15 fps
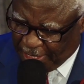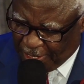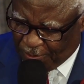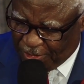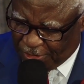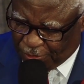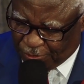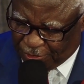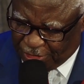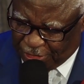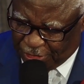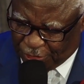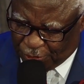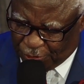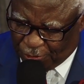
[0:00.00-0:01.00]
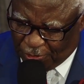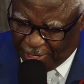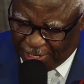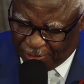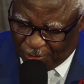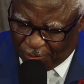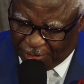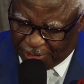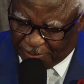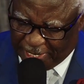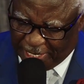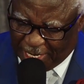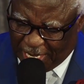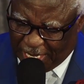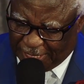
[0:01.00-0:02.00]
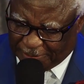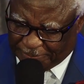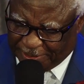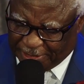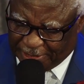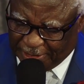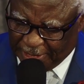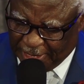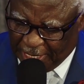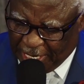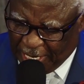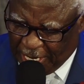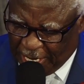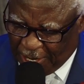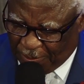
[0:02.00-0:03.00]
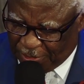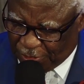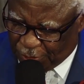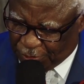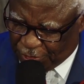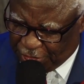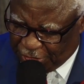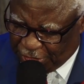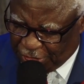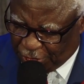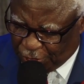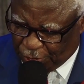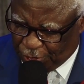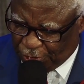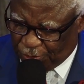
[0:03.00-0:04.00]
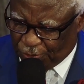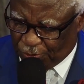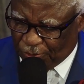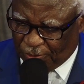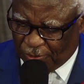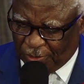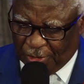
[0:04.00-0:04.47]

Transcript: I want to read it to you. I know it by heart, but I want to read it to you.